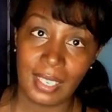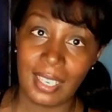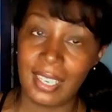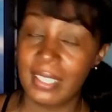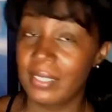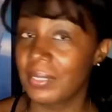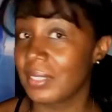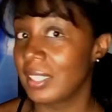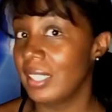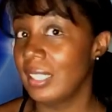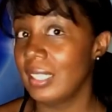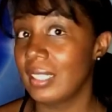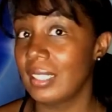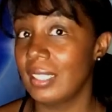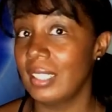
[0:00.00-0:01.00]
I don't
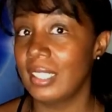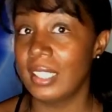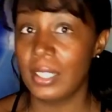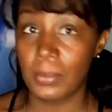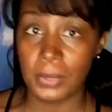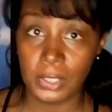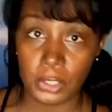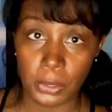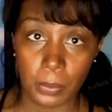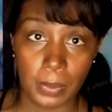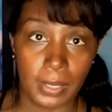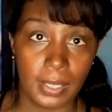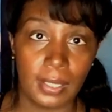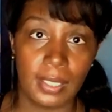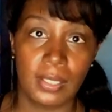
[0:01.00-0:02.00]
think anyone should
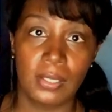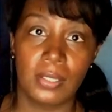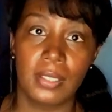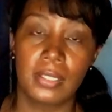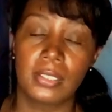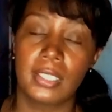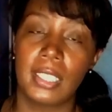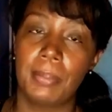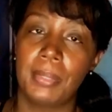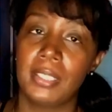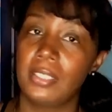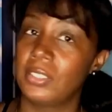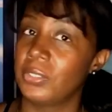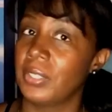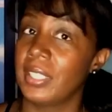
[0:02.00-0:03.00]
work in the adult entertainment
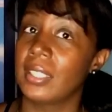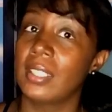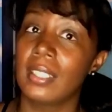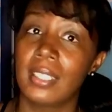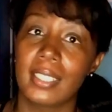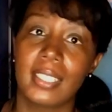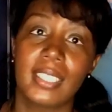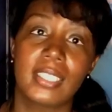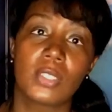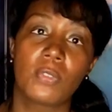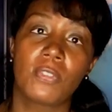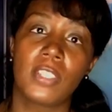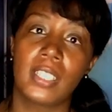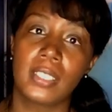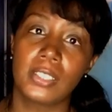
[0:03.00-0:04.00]
industry at all. I think it's
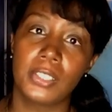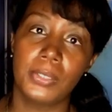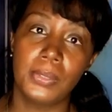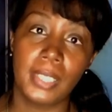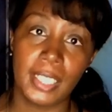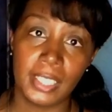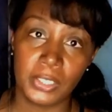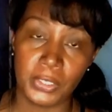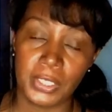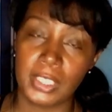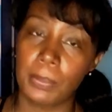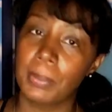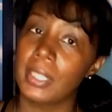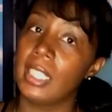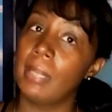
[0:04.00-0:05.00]
far too
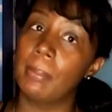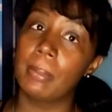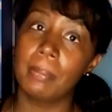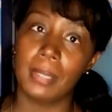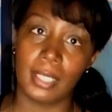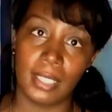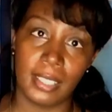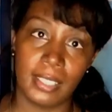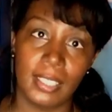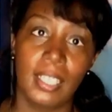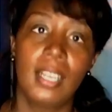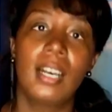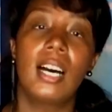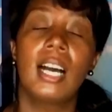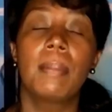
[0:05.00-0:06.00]
dangerous. But keep in mind,
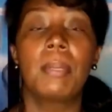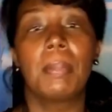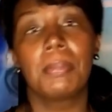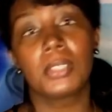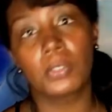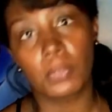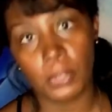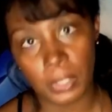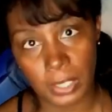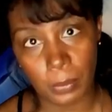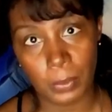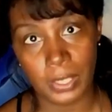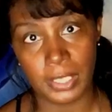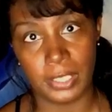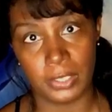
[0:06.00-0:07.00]
I'm almost
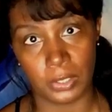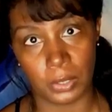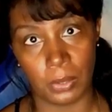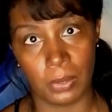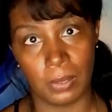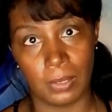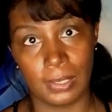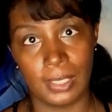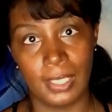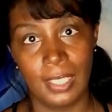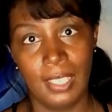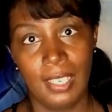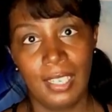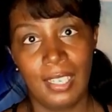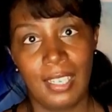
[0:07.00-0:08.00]
41 years old.
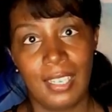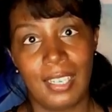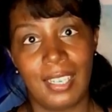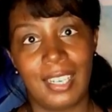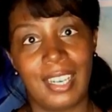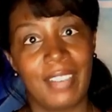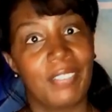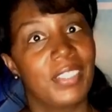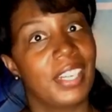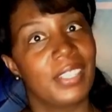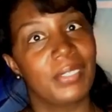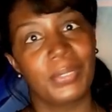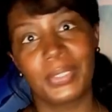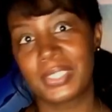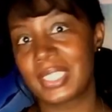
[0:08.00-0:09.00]
I've
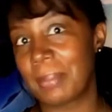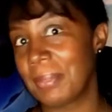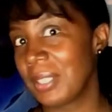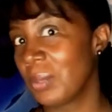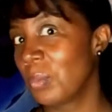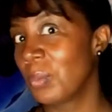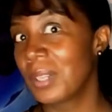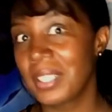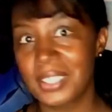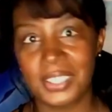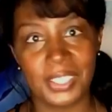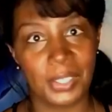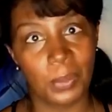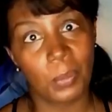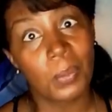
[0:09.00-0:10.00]
gone through some of the
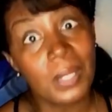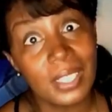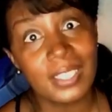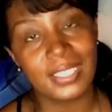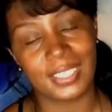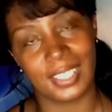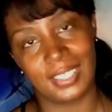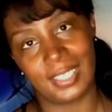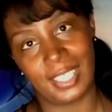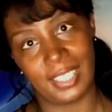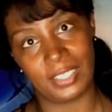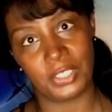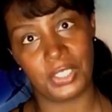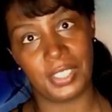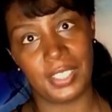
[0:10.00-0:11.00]
worst
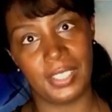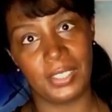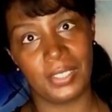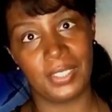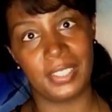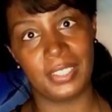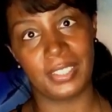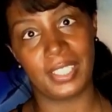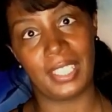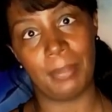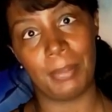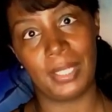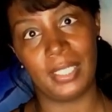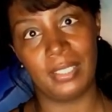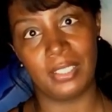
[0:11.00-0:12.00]
attached to the adult
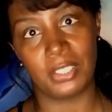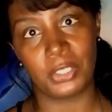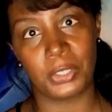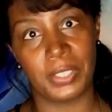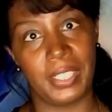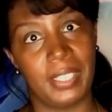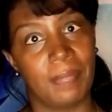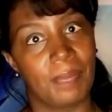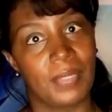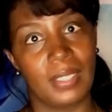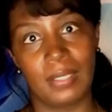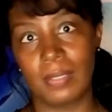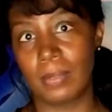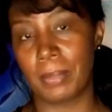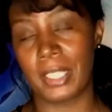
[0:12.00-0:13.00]
entertainment industry.
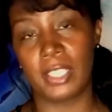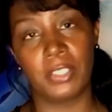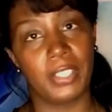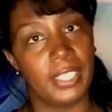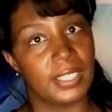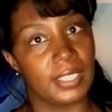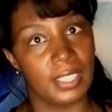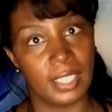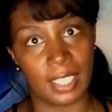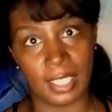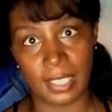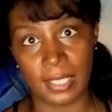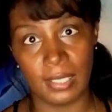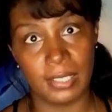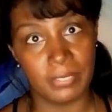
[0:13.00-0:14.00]
By the grace of
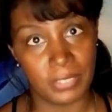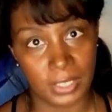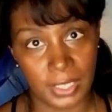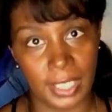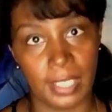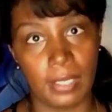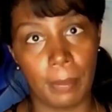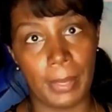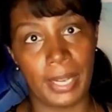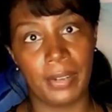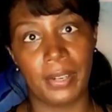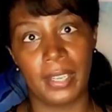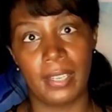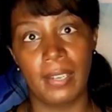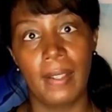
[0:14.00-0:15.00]
God, I live to tell
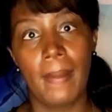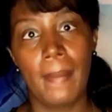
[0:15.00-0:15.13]
about it.